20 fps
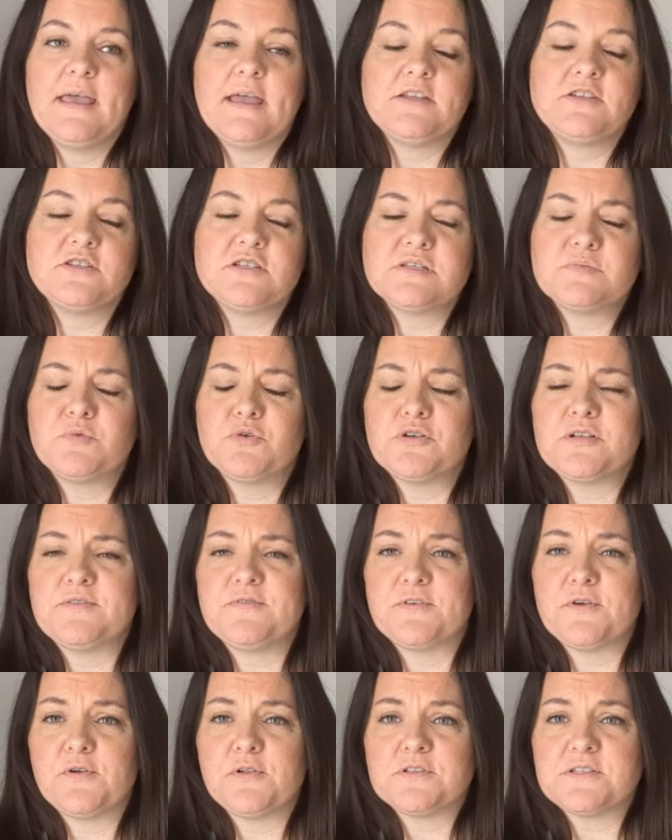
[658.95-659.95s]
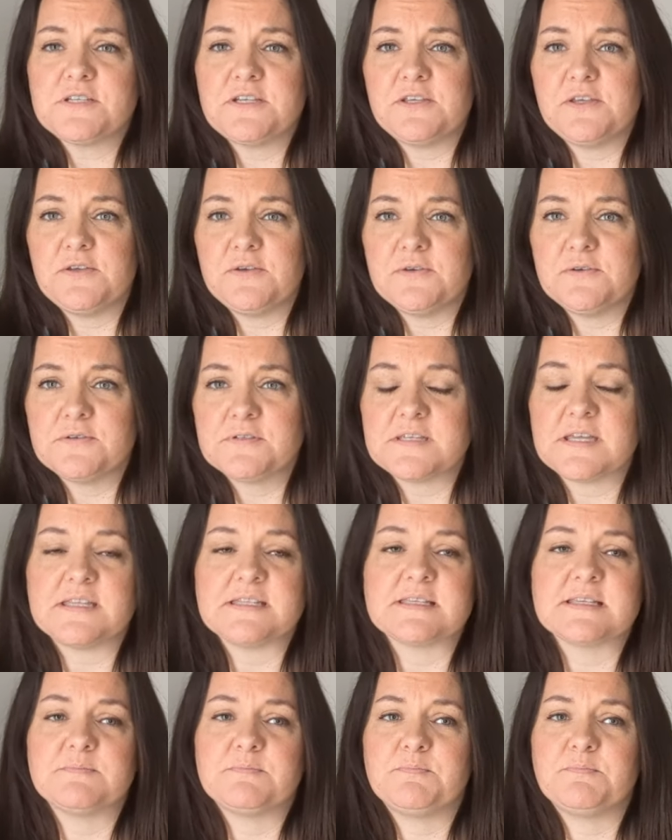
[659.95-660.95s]
It's just more difficult to use.
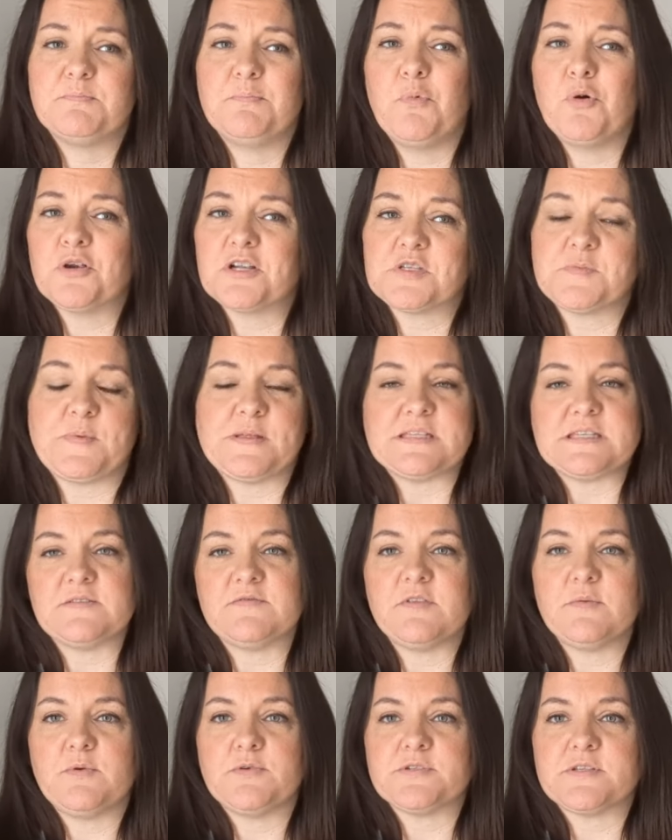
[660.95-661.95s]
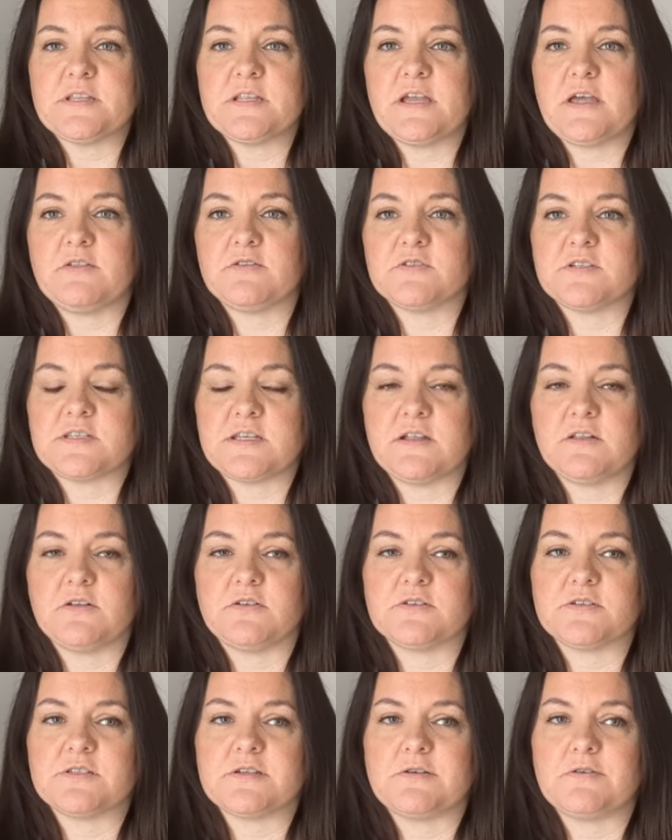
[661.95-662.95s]
It's more expensive than most of the other
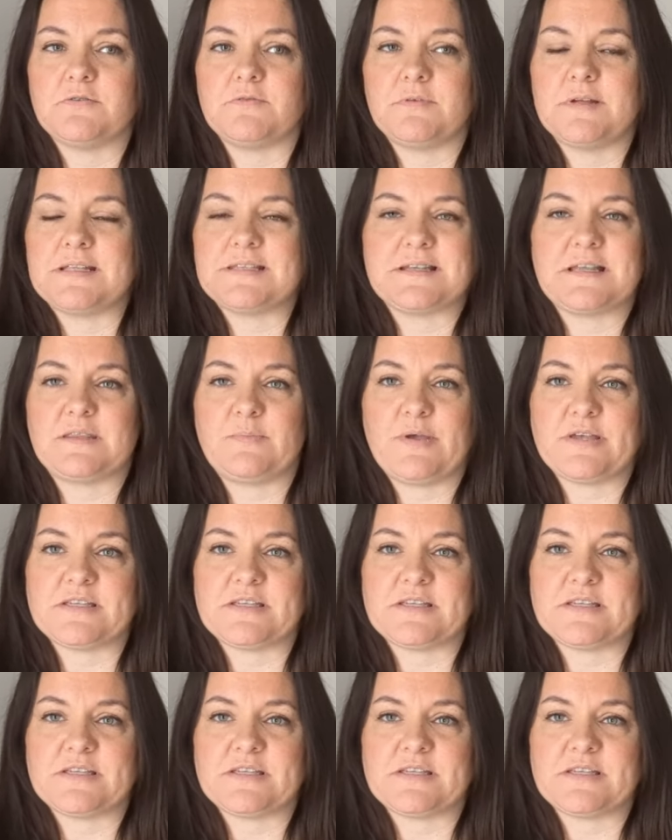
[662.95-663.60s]
sealers, so it's not the